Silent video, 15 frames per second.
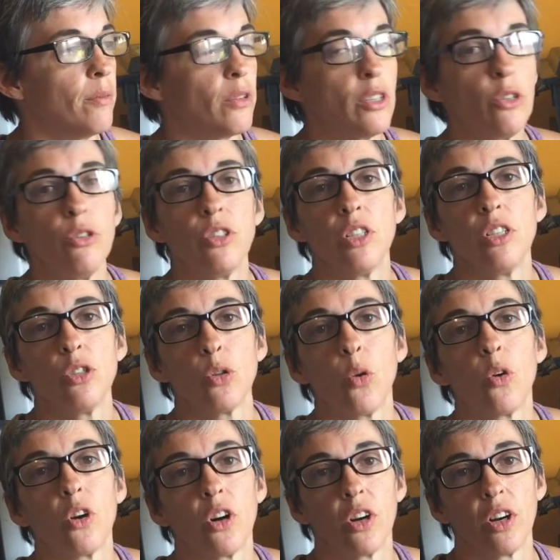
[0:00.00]
reduces
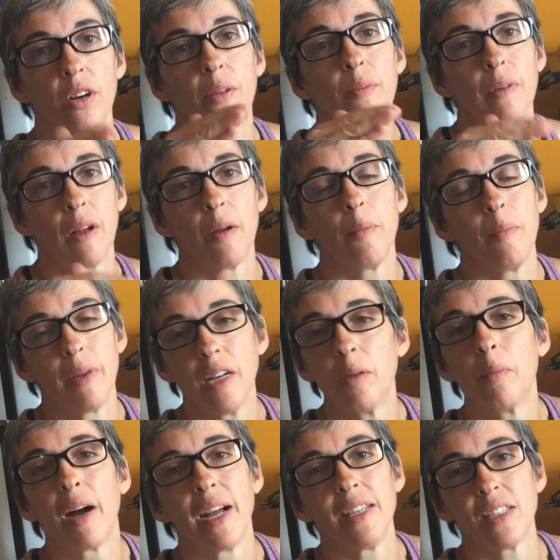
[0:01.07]
or
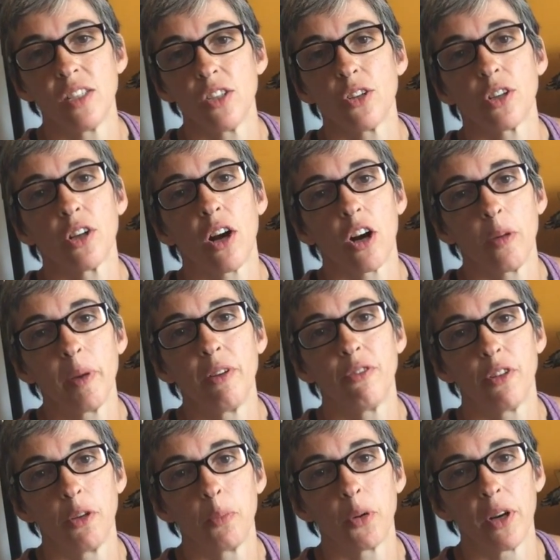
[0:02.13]
minimizes your carbon
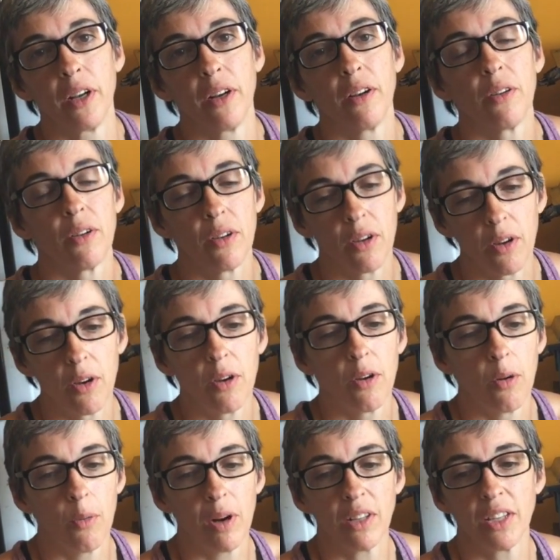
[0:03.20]
footprint
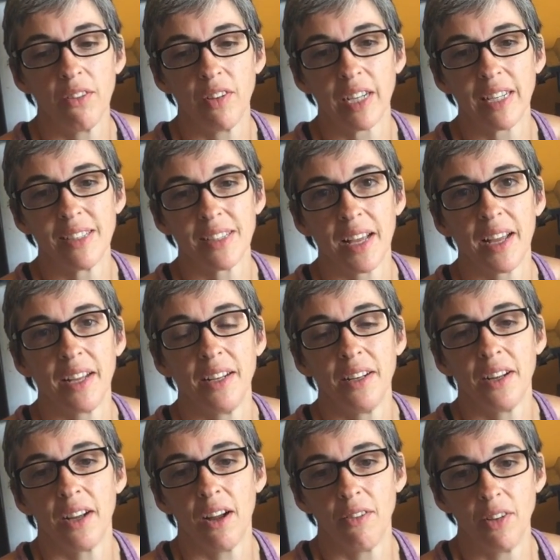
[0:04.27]
while living inside
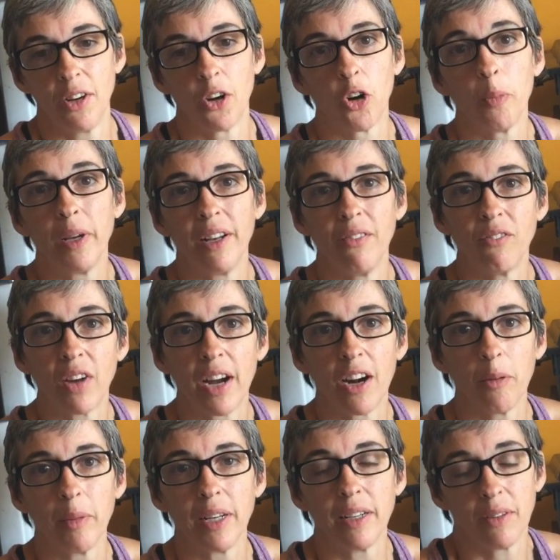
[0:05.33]
of an urban
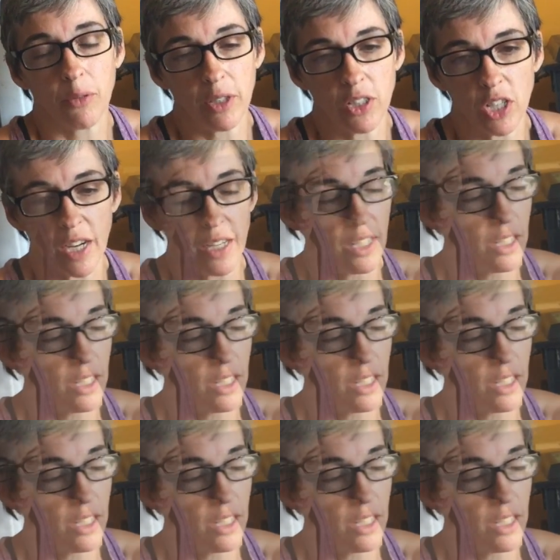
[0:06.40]
environment, which I